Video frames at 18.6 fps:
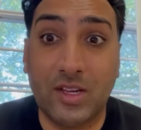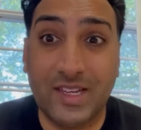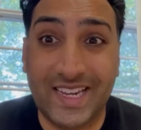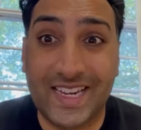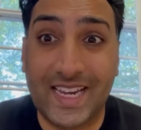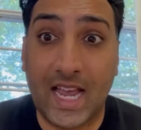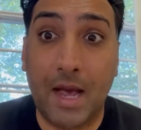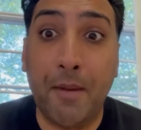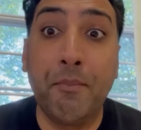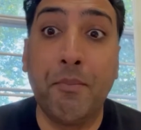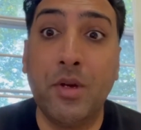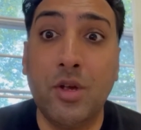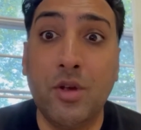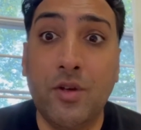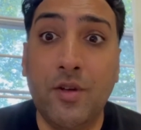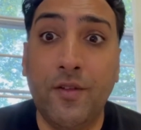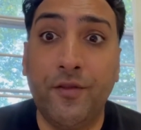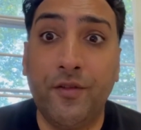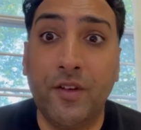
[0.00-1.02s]
you can
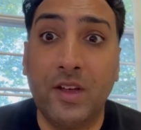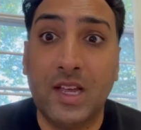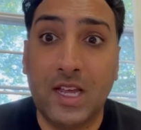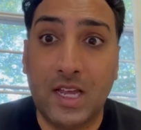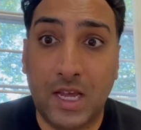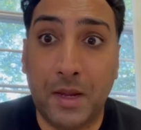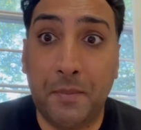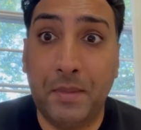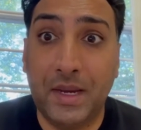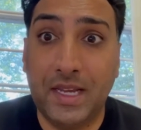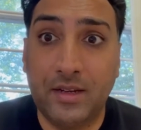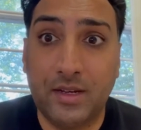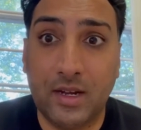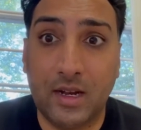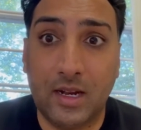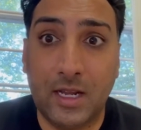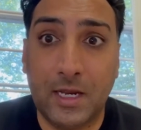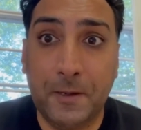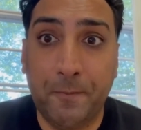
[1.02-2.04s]
move
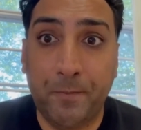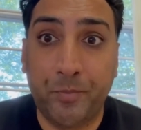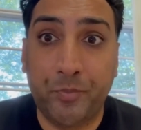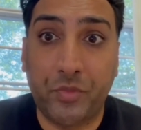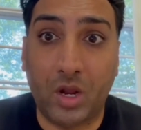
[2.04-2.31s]
immediately.